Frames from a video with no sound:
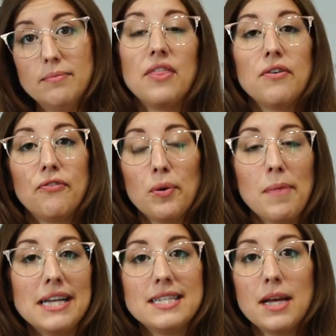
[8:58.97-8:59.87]
And the
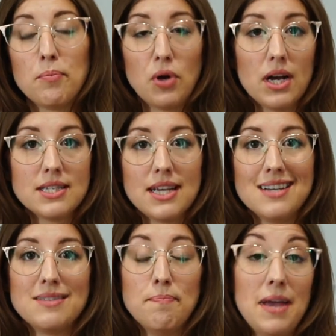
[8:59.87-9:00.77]
fermenting
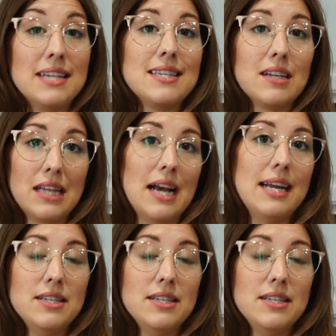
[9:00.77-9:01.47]
process makes it a lot